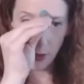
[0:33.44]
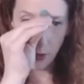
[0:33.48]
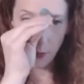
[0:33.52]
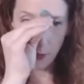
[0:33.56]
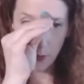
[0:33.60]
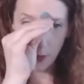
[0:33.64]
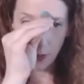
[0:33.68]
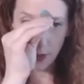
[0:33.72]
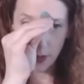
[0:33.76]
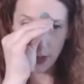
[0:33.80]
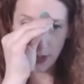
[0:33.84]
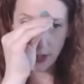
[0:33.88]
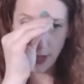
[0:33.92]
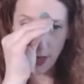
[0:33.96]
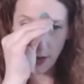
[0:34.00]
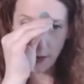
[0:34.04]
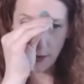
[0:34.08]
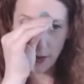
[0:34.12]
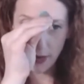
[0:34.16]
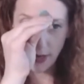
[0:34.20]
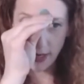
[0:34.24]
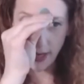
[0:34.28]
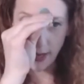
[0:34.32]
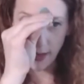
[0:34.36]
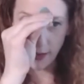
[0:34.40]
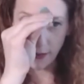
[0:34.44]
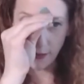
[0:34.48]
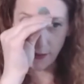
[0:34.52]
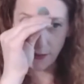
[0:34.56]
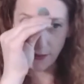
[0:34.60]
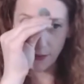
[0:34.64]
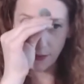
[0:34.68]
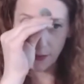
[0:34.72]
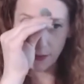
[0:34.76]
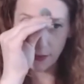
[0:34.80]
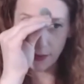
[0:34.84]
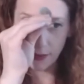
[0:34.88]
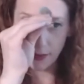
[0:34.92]
So you put the dauber
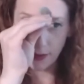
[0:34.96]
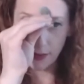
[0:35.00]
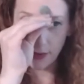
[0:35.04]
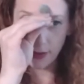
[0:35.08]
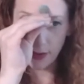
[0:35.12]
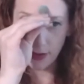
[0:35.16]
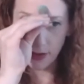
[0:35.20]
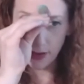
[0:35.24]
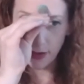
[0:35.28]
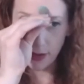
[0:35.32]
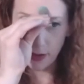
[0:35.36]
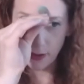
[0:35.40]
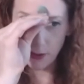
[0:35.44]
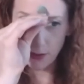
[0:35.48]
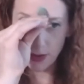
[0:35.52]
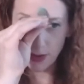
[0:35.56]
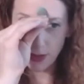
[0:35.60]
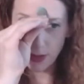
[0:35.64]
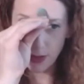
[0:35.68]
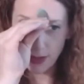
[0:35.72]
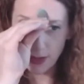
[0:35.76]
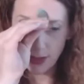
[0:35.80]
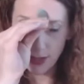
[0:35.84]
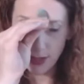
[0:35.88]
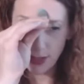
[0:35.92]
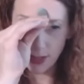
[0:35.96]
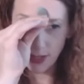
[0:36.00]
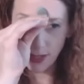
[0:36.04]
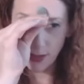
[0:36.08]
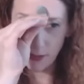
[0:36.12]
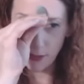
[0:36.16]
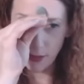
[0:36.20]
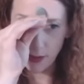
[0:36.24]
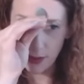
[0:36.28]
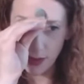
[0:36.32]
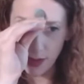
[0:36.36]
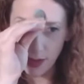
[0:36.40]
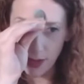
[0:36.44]
down and you
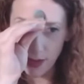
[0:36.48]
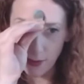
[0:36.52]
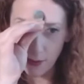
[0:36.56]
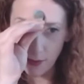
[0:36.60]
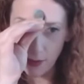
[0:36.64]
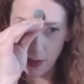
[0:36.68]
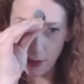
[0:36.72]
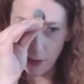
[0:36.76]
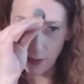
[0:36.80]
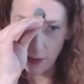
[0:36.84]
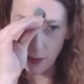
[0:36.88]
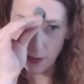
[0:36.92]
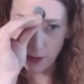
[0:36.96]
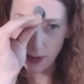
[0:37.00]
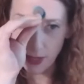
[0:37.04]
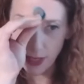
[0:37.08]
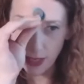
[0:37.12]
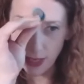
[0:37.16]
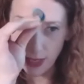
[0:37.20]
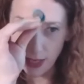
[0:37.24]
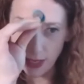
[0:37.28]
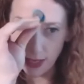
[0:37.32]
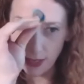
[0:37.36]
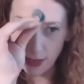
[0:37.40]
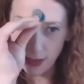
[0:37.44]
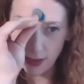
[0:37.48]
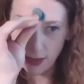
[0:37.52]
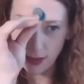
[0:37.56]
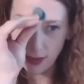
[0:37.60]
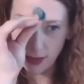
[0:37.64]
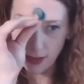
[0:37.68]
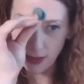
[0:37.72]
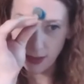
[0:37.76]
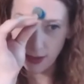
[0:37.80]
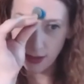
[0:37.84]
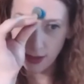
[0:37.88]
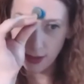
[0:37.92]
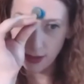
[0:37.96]
stipple it while rotating